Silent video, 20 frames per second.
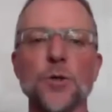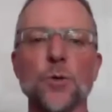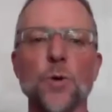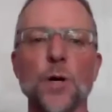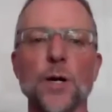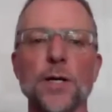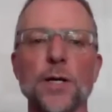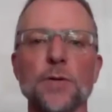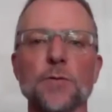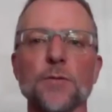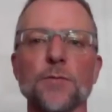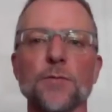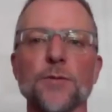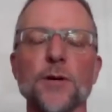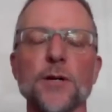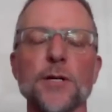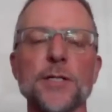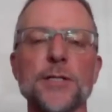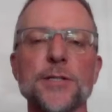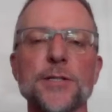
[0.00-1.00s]
to what you're
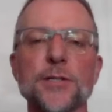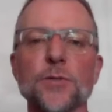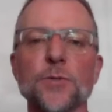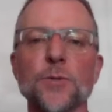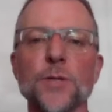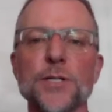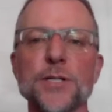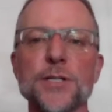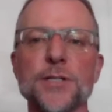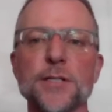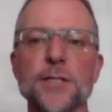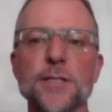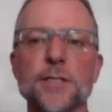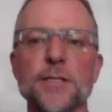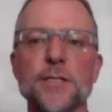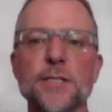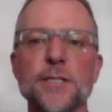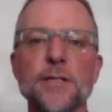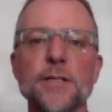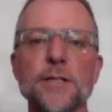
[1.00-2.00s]
referring to, which is this
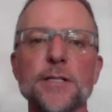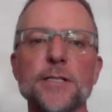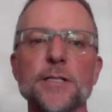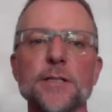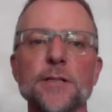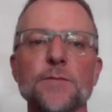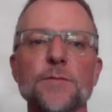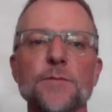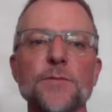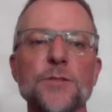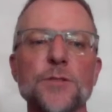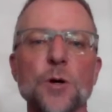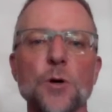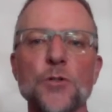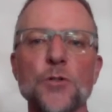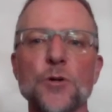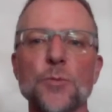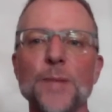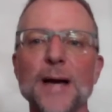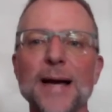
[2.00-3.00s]
series of
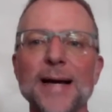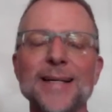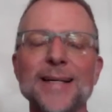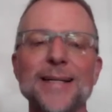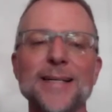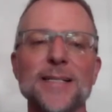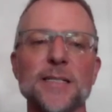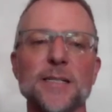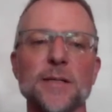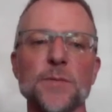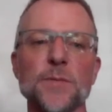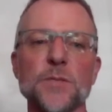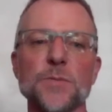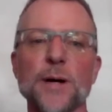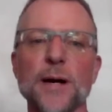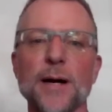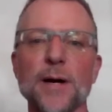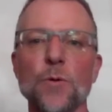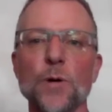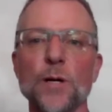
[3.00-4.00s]
social mechanisms
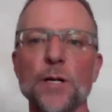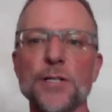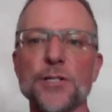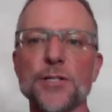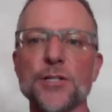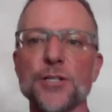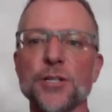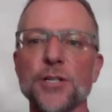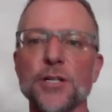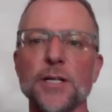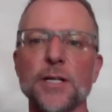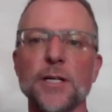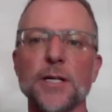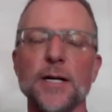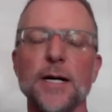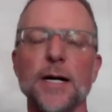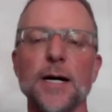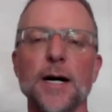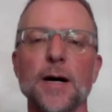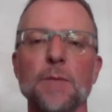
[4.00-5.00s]
by which
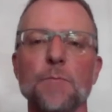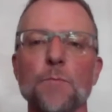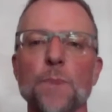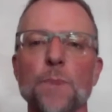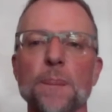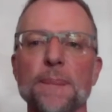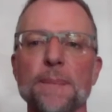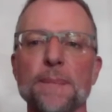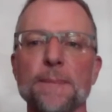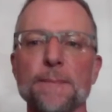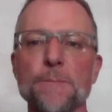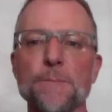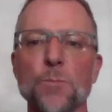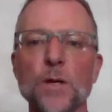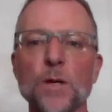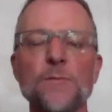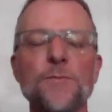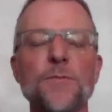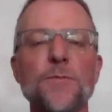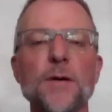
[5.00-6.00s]

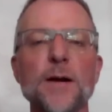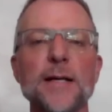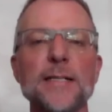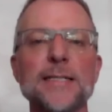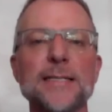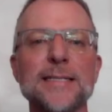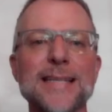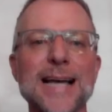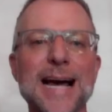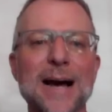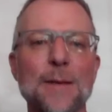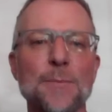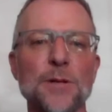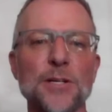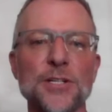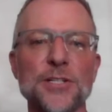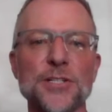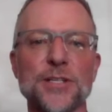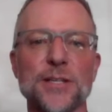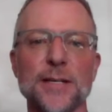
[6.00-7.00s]
we've
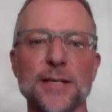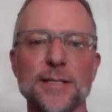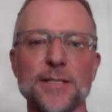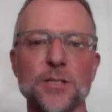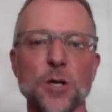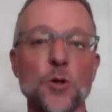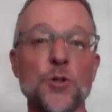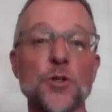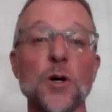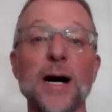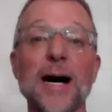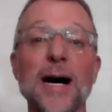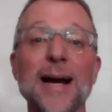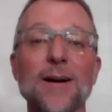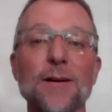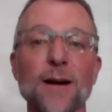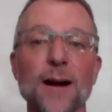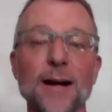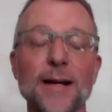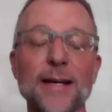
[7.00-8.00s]
established this social
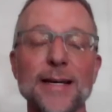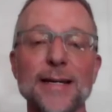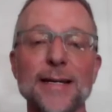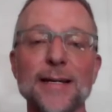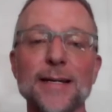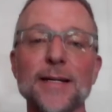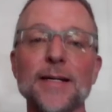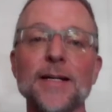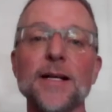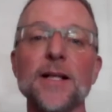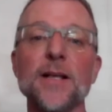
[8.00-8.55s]
hierarchy,